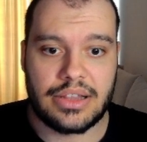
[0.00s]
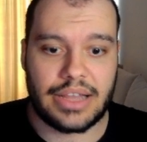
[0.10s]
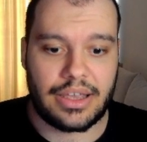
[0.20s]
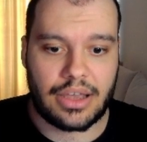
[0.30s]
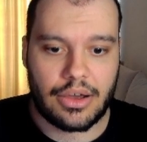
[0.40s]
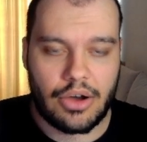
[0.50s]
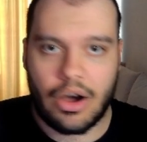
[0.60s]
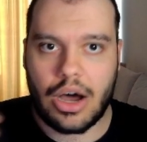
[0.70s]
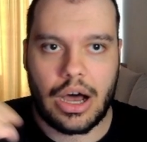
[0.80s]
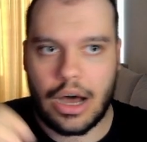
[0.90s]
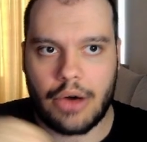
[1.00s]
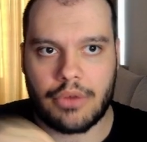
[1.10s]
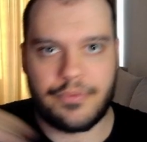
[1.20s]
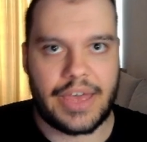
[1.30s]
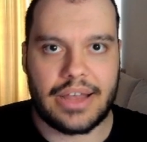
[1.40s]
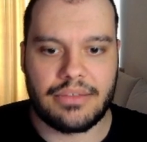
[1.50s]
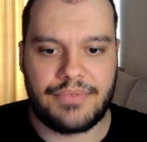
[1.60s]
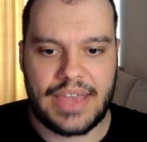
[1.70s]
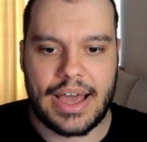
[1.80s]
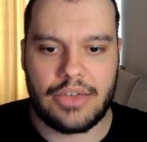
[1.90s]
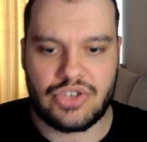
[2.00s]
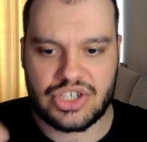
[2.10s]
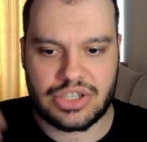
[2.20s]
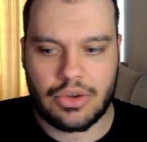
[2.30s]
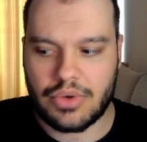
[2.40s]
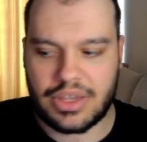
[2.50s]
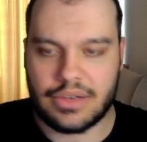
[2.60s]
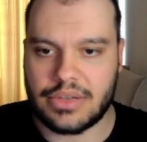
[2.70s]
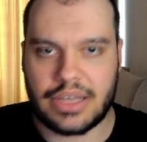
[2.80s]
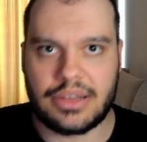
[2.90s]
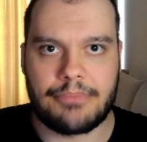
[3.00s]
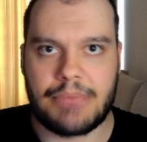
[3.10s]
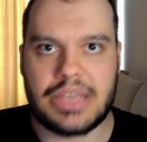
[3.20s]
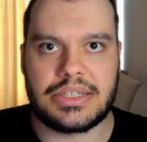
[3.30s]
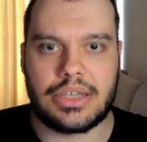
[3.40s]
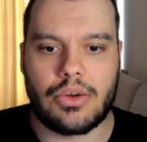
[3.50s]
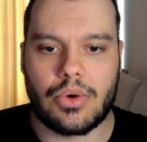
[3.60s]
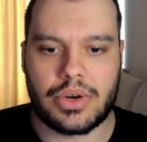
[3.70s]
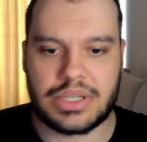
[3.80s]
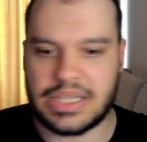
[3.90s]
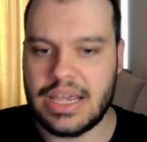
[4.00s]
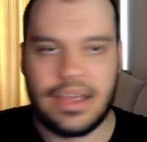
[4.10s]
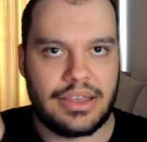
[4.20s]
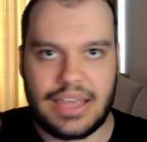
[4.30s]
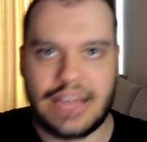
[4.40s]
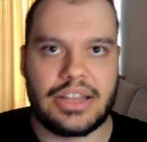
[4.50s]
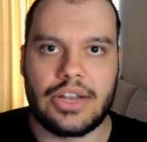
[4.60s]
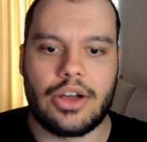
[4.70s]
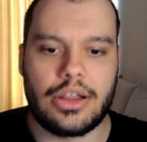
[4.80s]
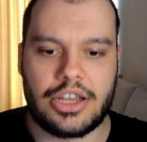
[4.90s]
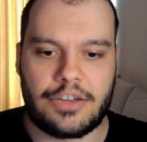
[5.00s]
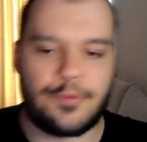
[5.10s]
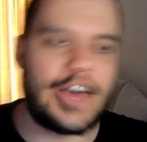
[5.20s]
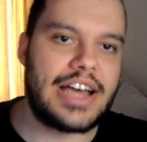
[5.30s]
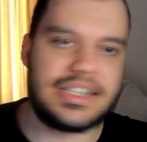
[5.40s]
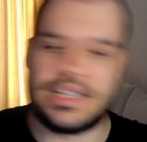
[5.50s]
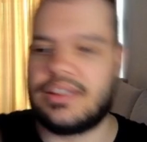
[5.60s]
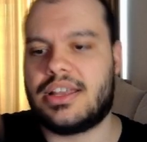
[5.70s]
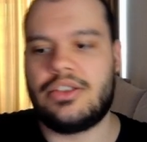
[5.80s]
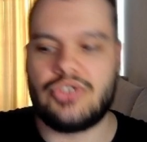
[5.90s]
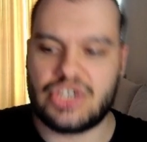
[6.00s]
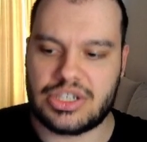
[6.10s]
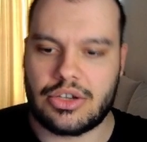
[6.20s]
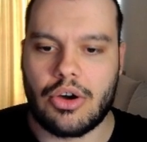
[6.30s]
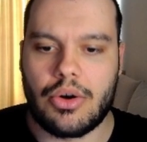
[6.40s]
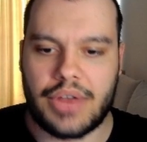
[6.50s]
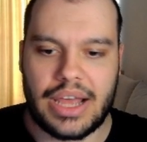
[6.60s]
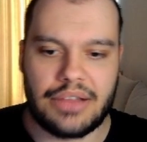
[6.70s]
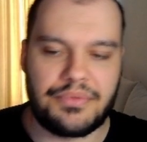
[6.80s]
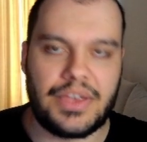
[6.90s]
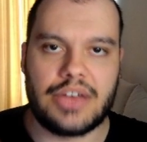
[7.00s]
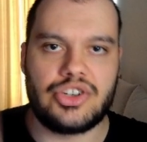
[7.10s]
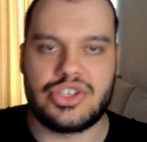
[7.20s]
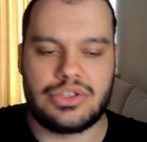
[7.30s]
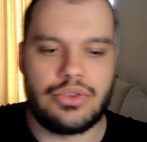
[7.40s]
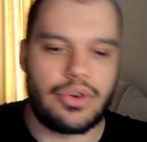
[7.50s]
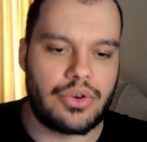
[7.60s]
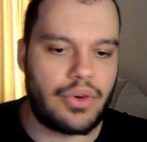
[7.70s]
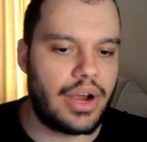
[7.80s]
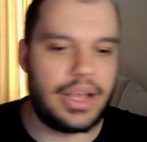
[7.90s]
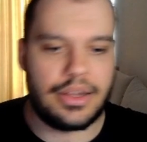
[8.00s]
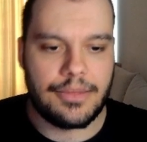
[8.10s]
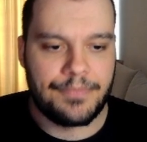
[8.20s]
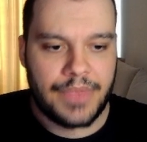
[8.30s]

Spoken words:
Like out of Elvia, you just go kill like the basic orcs, get the knowledge fast, and then you just go on Elvia and just do your grind.